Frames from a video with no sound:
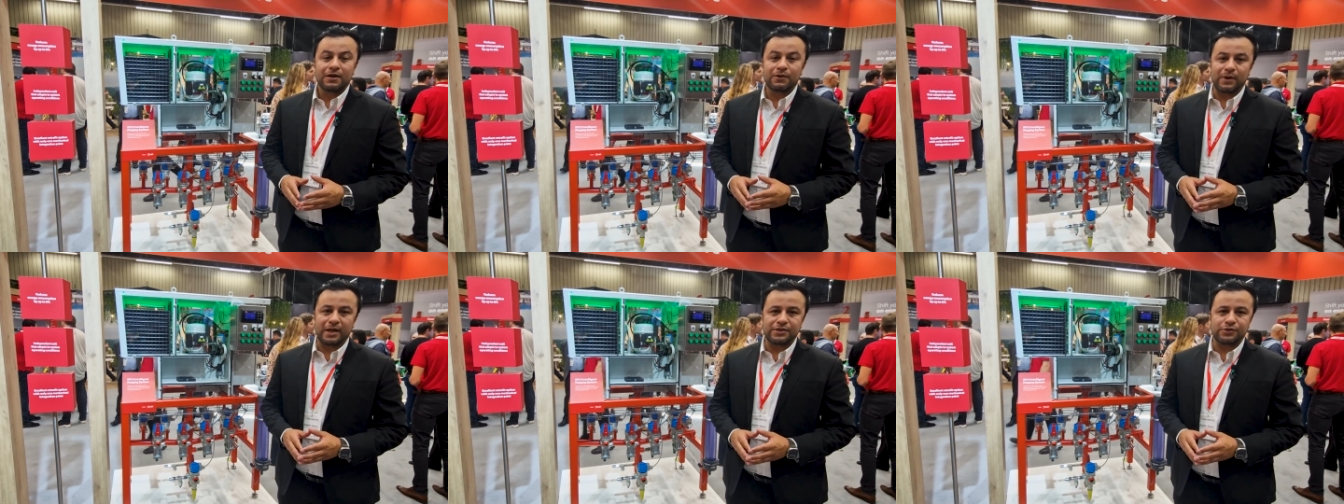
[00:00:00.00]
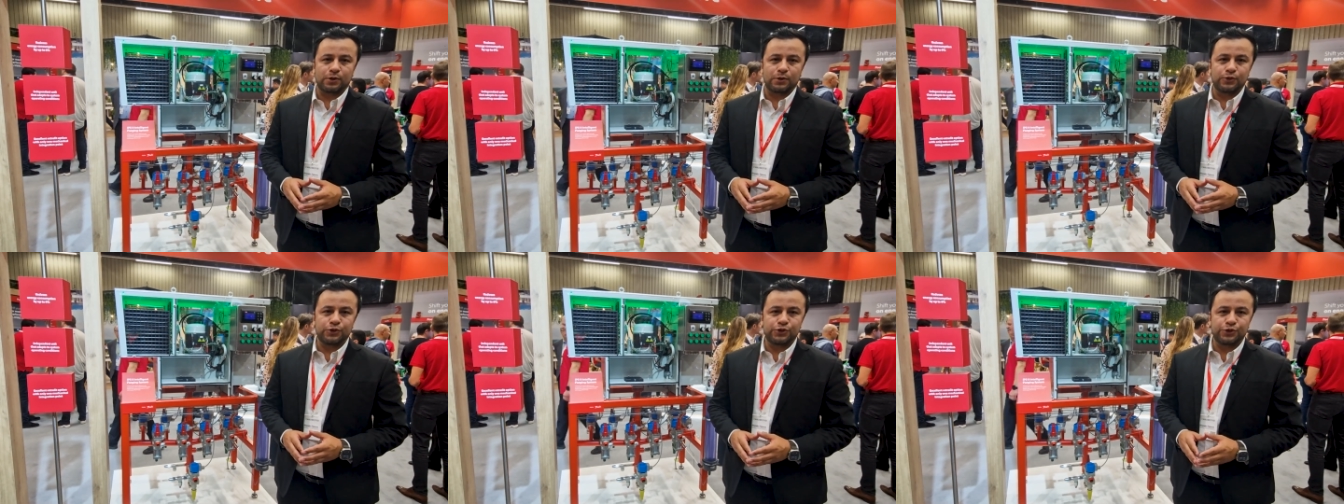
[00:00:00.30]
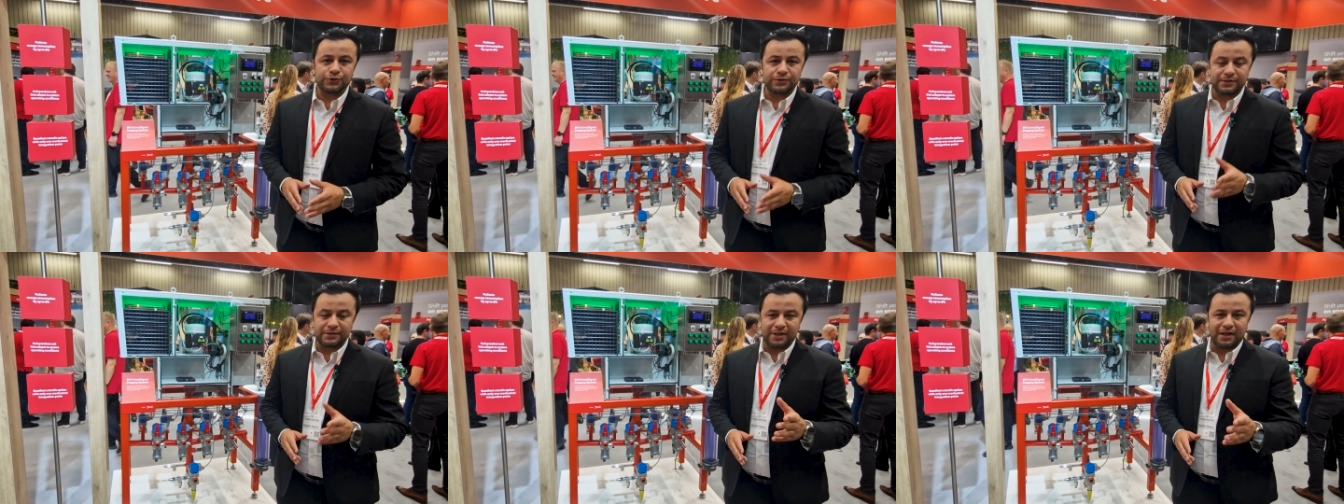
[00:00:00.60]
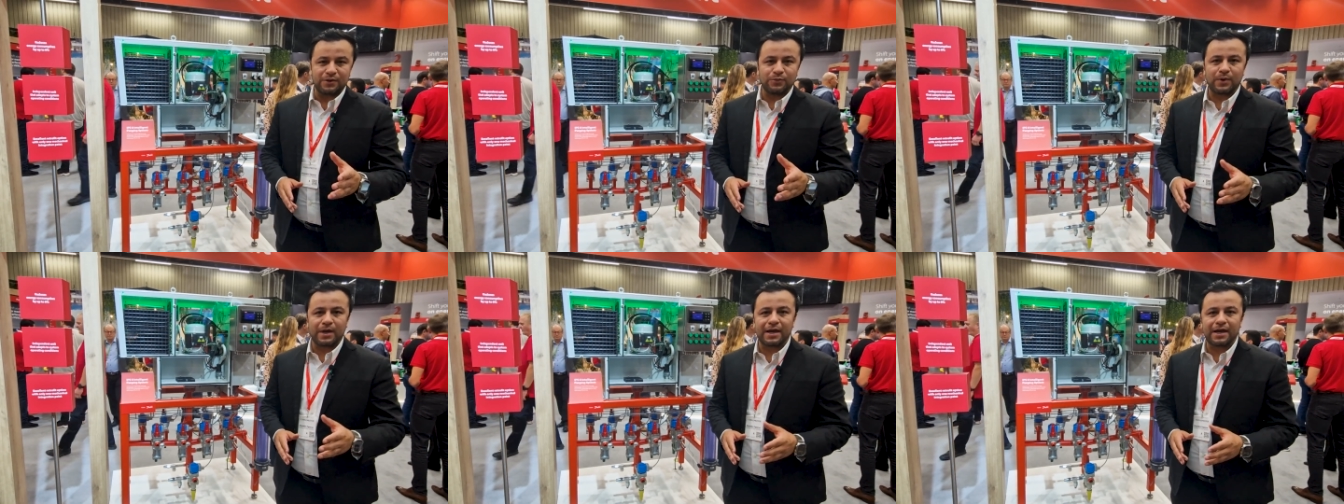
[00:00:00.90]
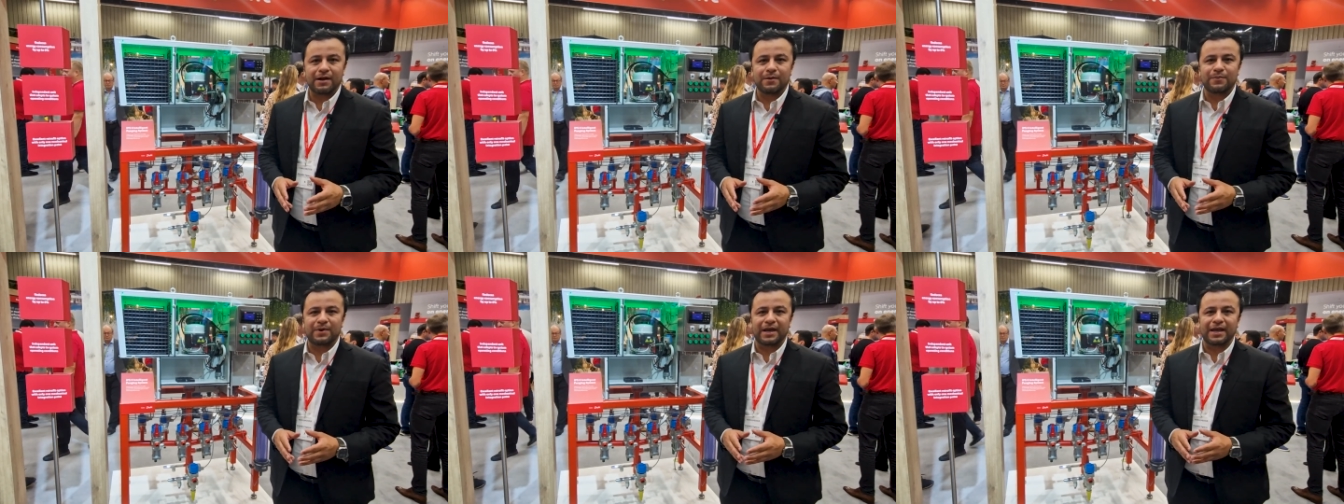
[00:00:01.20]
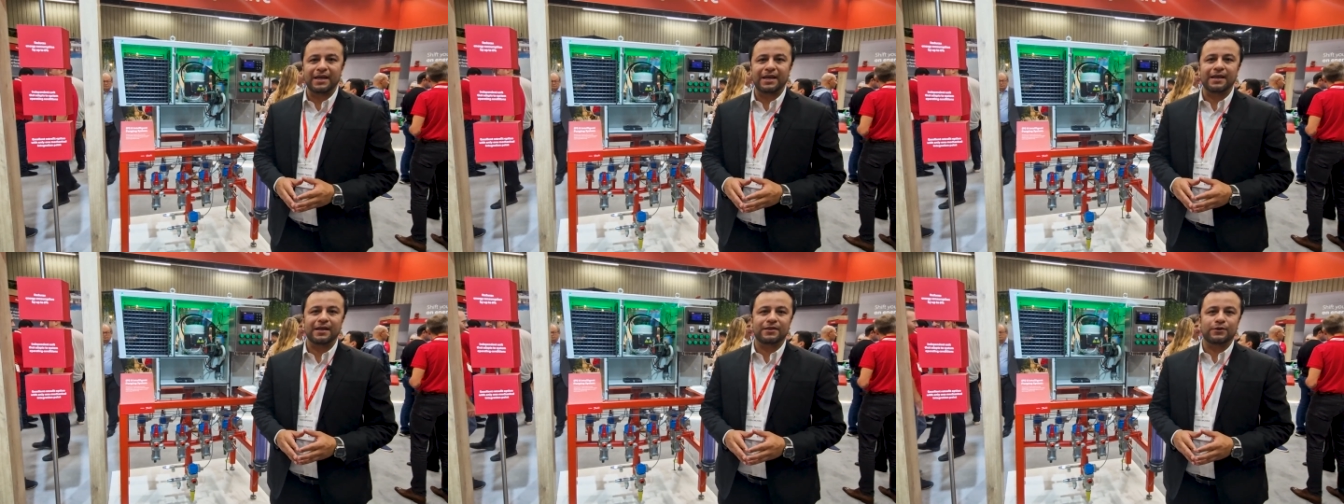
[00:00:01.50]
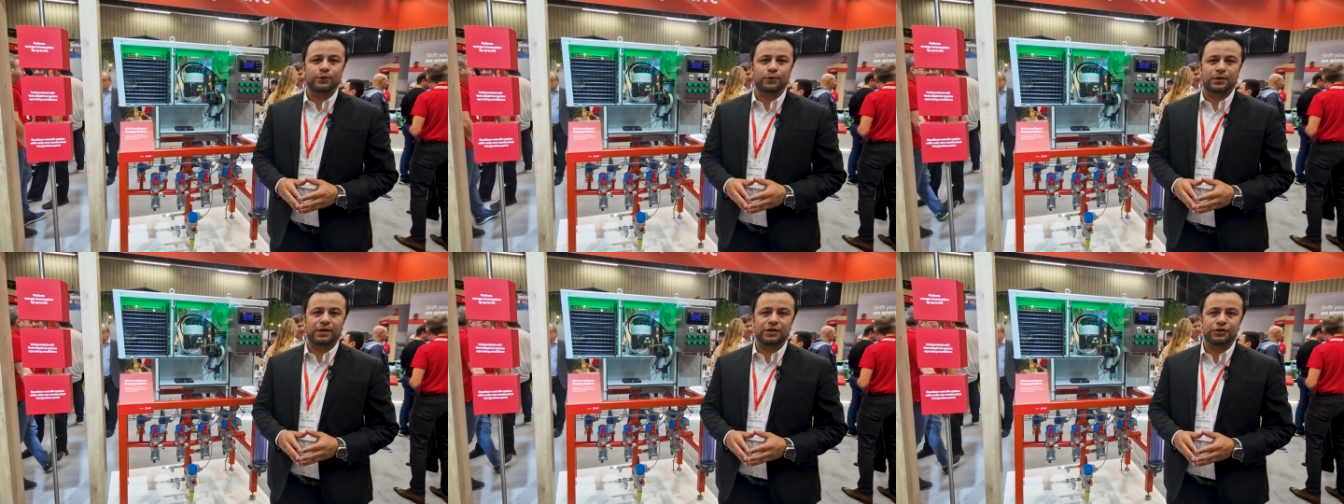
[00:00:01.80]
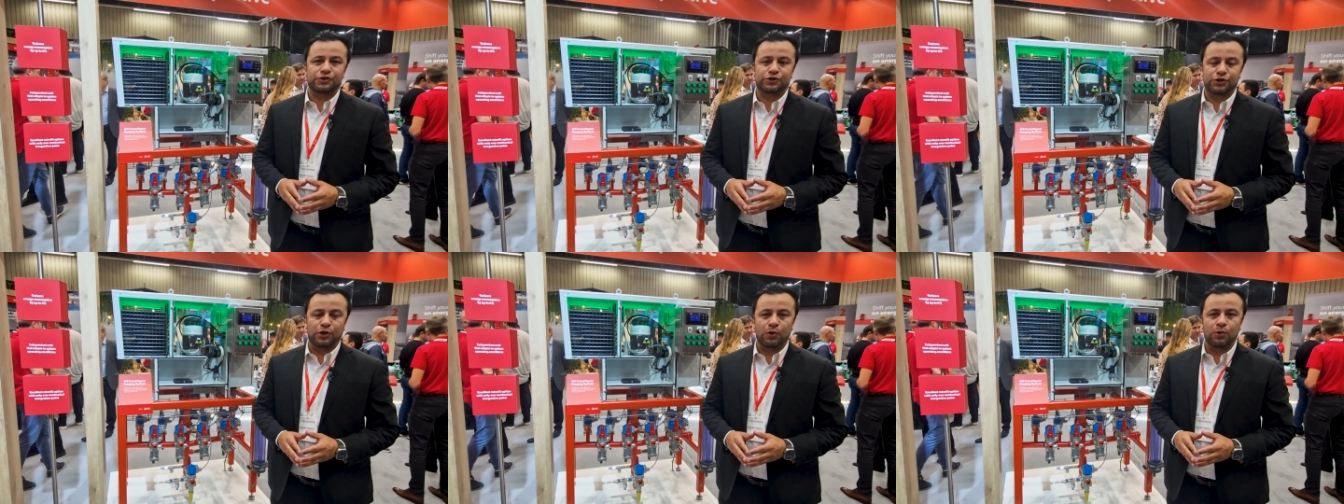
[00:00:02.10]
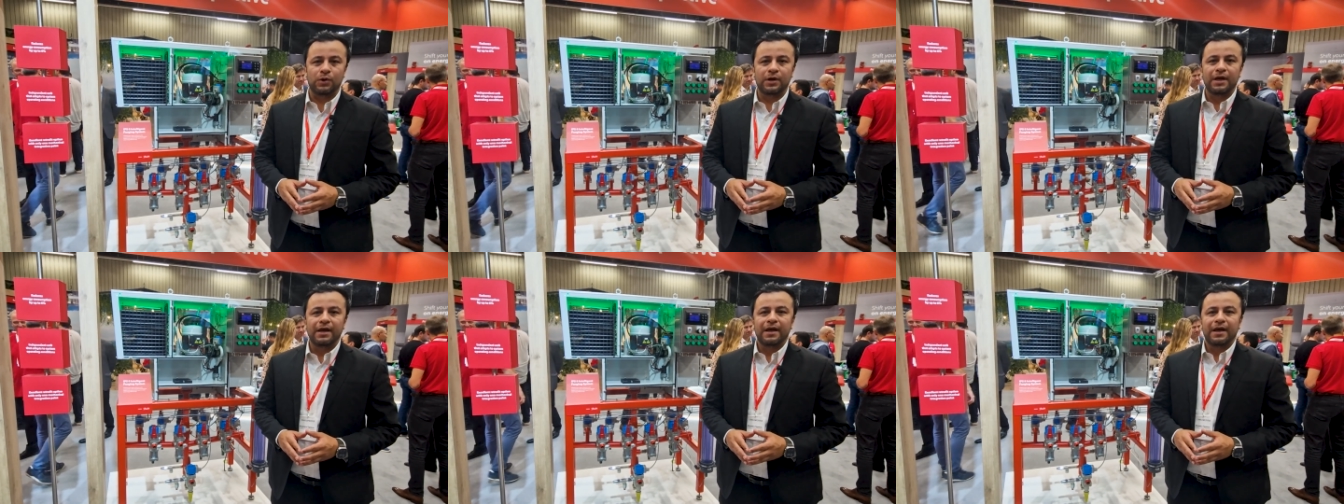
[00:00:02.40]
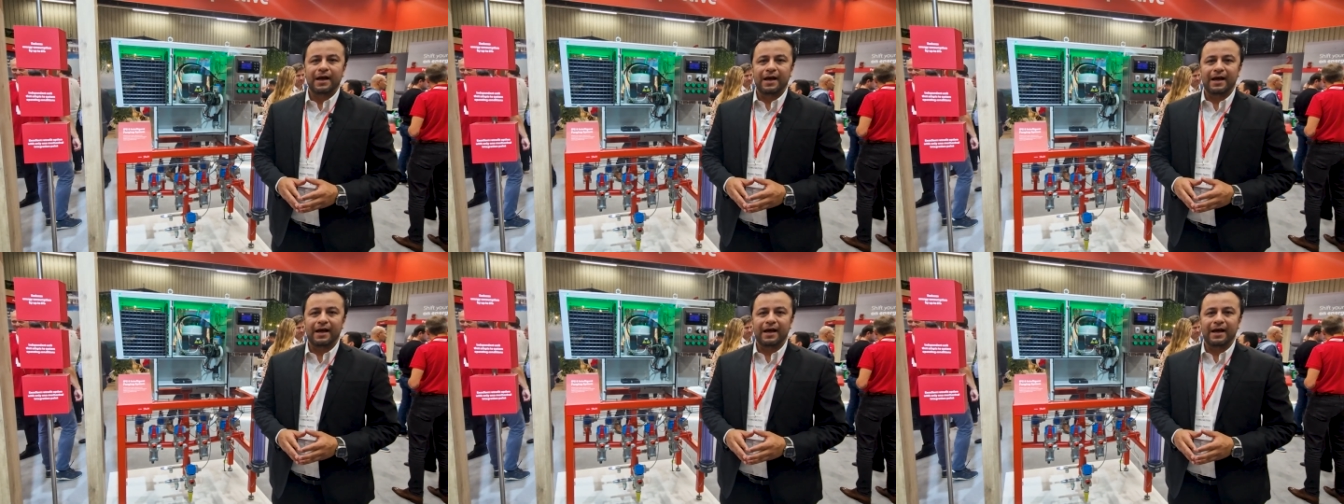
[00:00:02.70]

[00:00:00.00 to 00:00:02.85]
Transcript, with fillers: great solutions that we are bringing to this show,